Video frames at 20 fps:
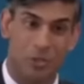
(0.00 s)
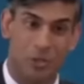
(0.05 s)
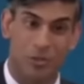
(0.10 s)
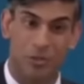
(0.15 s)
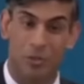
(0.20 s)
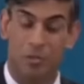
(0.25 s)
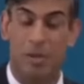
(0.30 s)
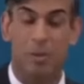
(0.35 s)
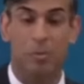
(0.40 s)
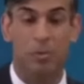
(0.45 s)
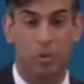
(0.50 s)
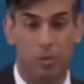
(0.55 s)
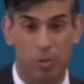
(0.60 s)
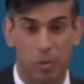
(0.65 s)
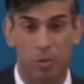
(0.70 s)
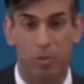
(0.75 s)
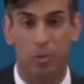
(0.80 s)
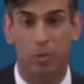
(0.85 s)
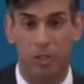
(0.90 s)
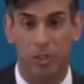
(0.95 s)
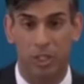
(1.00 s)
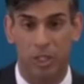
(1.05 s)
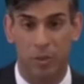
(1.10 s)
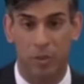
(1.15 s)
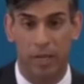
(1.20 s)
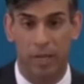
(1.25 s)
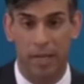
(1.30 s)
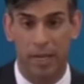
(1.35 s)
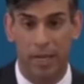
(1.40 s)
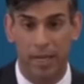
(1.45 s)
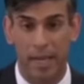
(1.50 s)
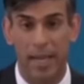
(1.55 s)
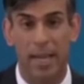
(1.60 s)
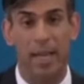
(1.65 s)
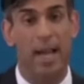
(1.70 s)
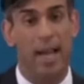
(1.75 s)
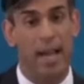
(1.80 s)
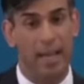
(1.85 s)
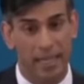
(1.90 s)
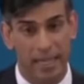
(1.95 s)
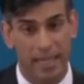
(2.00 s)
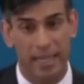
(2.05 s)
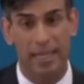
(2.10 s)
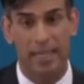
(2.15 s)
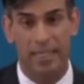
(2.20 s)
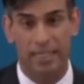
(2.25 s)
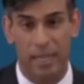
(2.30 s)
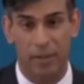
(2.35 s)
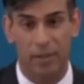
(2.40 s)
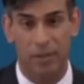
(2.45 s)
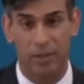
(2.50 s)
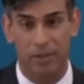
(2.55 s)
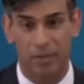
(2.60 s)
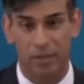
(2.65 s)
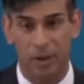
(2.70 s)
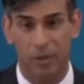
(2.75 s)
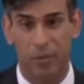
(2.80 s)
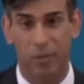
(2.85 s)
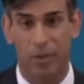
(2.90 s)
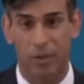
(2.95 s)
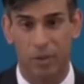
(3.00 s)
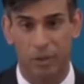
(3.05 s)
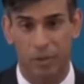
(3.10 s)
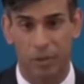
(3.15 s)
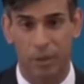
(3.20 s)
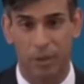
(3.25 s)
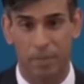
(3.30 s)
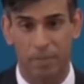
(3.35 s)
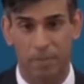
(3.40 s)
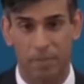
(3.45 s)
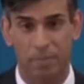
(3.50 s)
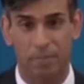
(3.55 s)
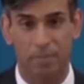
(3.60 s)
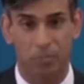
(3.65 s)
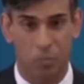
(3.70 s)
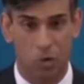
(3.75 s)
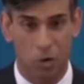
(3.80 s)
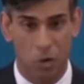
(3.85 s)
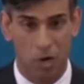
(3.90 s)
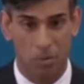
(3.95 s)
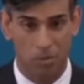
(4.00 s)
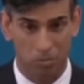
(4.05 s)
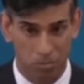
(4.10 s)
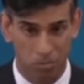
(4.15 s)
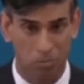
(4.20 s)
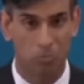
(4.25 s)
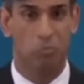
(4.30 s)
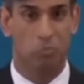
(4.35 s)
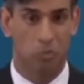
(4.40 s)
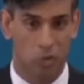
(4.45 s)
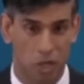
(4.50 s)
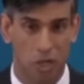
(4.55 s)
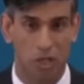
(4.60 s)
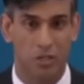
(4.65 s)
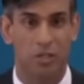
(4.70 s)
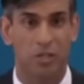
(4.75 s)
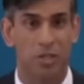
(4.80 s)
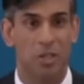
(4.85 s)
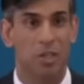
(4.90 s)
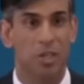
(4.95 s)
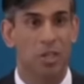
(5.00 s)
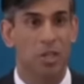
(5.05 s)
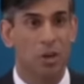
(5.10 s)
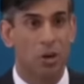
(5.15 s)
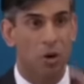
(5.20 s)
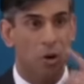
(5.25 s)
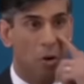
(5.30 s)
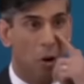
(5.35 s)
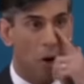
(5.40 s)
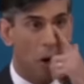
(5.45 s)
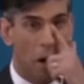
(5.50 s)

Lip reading: tool for people to report it quickly and get it dealt with as well. All right? Good. All